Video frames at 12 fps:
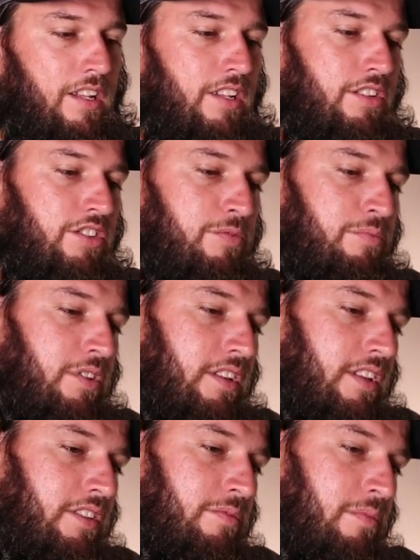You just
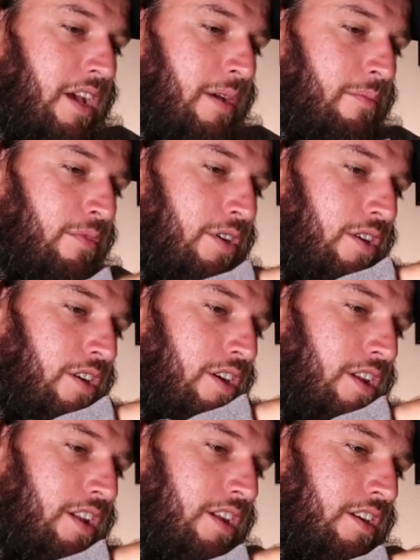put this bad boy
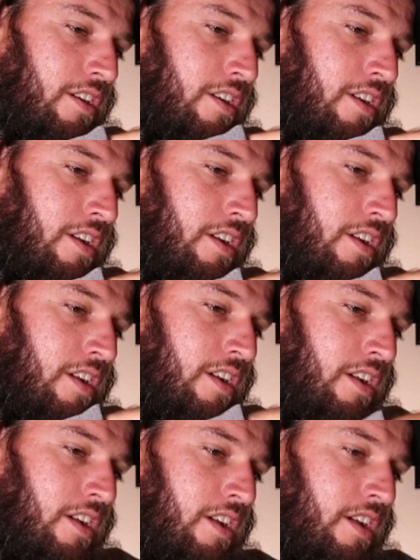on here
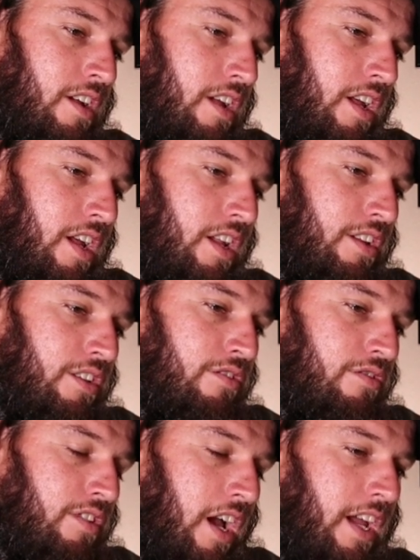and
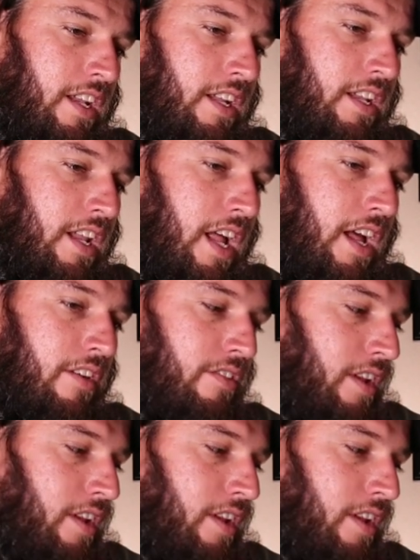you tighten it down.